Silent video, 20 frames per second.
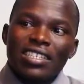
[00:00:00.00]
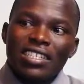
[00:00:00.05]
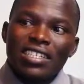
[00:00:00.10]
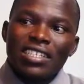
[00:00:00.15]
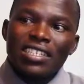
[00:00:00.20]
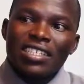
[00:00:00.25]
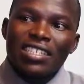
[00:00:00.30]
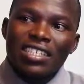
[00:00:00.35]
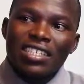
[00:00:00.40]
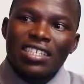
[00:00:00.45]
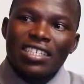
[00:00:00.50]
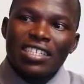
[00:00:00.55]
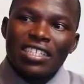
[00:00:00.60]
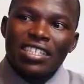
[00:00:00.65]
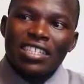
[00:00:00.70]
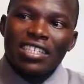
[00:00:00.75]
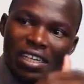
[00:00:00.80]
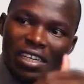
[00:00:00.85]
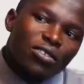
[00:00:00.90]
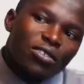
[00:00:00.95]
And it freely
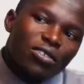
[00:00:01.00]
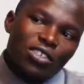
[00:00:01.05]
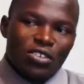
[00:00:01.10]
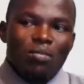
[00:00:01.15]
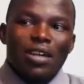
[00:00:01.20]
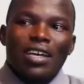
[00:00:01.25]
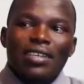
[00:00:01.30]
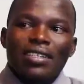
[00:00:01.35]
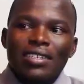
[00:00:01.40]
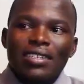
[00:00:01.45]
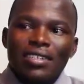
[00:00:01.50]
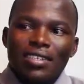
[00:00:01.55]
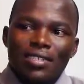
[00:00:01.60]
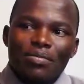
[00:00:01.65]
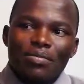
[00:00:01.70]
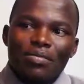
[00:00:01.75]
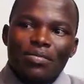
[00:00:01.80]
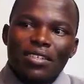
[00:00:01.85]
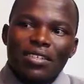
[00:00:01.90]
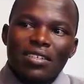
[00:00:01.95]
closes your placenta.
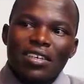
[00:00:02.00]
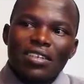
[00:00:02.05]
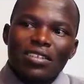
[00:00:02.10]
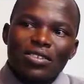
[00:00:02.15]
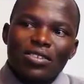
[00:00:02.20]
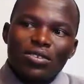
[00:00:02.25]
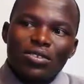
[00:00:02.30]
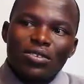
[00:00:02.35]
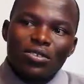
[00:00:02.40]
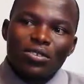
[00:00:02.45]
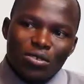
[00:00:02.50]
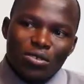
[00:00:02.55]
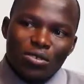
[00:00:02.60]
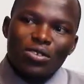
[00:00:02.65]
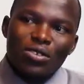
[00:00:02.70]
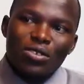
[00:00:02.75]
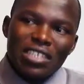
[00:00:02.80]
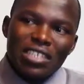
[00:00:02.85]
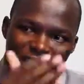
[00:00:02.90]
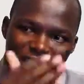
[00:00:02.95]
So you
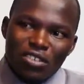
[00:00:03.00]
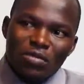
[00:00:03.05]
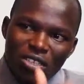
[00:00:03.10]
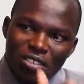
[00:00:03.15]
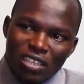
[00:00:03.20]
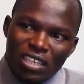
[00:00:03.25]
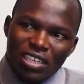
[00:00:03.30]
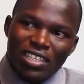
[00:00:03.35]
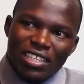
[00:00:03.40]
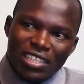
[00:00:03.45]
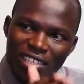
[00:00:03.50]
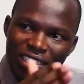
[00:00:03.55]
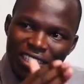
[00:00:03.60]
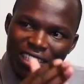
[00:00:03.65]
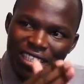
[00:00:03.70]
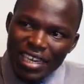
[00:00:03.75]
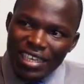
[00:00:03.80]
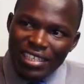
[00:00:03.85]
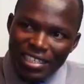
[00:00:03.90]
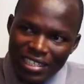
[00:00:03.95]
need to make sure that there's a
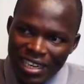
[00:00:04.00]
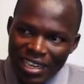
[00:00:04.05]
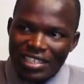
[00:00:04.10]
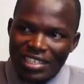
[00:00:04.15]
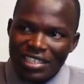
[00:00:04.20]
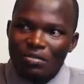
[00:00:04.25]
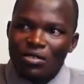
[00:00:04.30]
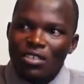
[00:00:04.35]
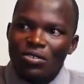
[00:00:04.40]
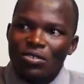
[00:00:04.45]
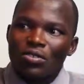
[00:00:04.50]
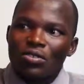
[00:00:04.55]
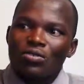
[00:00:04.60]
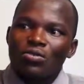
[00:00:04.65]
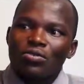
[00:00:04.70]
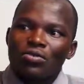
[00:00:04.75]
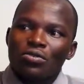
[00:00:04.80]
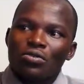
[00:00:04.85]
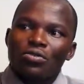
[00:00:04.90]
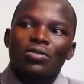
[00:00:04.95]
tight glycemic
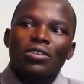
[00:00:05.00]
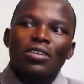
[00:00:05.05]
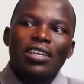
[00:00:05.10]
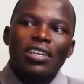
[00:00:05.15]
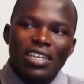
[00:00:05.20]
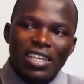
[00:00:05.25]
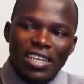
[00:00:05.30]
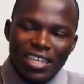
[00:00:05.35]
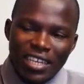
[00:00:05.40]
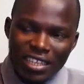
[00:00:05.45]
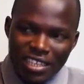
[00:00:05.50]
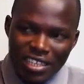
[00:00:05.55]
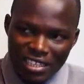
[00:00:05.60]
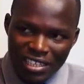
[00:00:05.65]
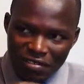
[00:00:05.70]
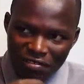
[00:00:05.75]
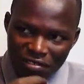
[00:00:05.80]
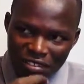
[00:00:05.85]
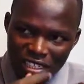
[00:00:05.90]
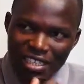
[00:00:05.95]
control and the
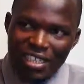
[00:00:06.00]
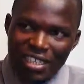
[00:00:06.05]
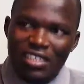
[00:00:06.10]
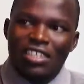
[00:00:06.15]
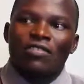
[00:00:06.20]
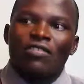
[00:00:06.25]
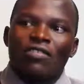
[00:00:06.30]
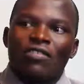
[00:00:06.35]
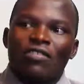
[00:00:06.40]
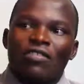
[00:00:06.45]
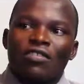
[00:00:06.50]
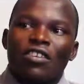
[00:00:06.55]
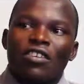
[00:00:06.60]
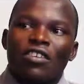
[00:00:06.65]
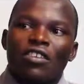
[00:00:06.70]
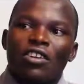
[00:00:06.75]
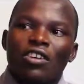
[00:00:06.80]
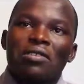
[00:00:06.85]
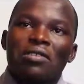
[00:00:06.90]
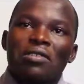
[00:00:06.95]
fetus develops very
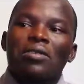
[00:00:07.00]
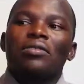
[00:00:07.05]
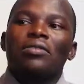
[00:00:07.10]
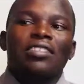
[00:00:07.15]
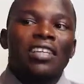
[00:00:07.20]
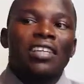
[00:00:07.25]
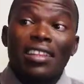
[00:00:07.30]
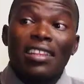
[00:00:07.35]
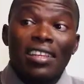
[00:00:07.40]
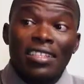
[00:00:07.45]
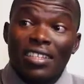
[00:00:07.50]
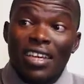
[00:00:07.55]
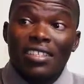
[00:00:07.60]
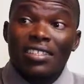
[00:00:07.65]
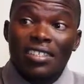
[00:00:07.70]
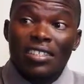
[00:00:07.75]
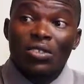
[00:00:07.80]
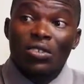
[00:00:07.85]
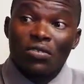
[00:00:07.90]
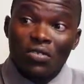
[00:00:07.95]
well. The other
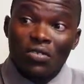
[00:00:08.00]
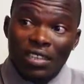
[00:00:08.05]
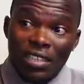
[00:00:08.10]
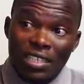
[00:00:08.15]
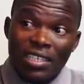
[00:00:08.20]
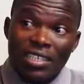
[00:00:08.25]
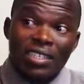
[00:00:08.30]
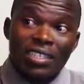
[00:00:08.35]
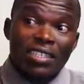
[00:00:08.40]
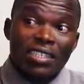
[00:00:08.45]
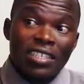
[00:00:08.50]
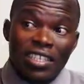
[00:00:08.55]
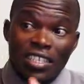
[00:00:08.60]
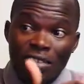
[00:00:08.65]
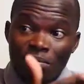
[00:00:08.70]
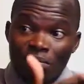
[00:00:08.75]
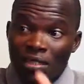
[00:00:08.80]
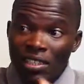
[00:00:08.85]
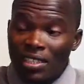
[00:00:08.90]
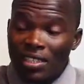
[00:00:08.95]
chances, obviously, is this is
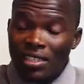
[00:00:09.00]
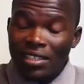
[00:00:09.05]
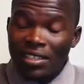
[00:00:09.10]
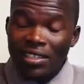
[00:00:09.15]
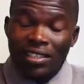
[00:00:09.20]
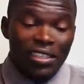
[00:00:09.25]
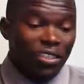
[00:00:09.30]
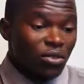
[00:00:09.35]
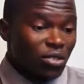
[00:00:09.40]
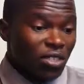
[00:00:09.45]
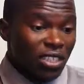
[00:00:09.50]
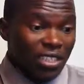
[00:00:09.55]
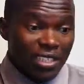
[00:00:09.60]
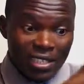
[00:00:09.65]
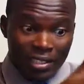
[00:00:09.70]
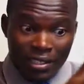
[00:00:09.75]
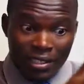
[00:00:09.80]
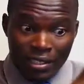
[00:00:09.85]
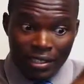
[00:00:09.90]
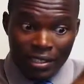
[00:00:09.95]
a person that is also at
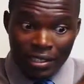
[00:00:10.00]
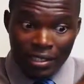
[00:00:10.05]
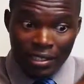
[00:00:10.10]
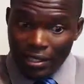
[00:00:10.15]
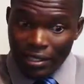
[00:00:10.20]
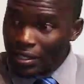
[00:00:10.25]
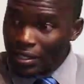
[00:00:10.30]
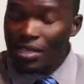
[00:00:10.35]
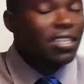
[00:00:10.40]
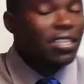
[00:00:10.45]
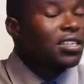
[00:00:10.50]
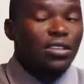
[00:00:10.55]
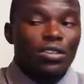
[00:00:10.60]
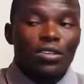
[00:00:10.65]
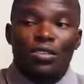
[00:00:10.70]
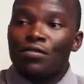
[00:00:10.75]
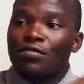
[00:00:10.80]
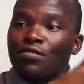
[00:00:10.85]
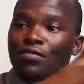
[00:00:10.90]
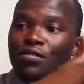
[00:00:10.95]
risk
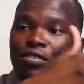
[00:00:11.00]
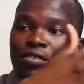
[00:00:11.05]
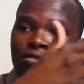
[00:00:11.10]
of,